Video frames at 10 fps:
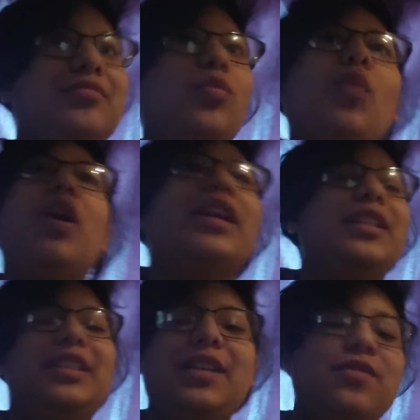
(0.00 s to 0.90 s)
want to
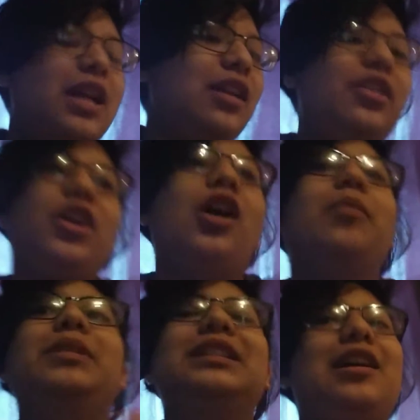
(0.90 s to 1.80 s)
give that on the
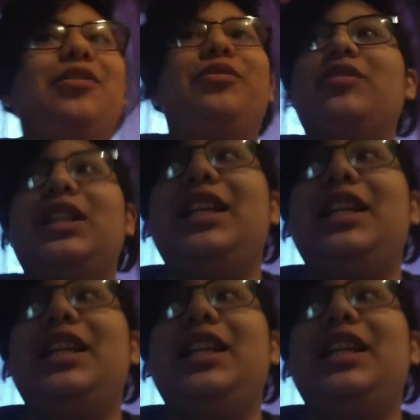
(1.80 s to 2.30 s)
comments, I don't really